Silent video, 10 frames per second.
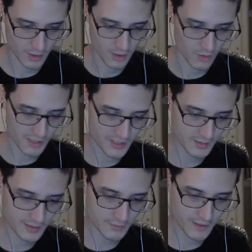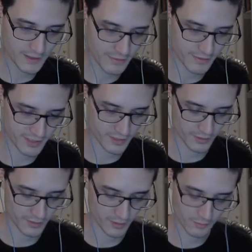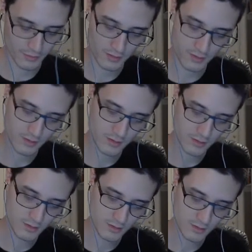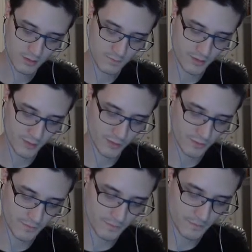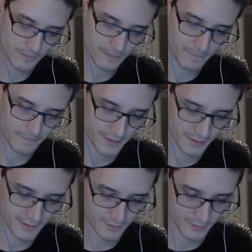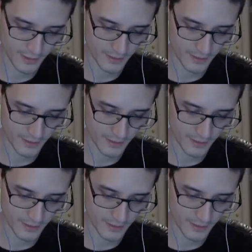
Well, actually, let's fire this straight up. Maybe? Yeah, let's do that.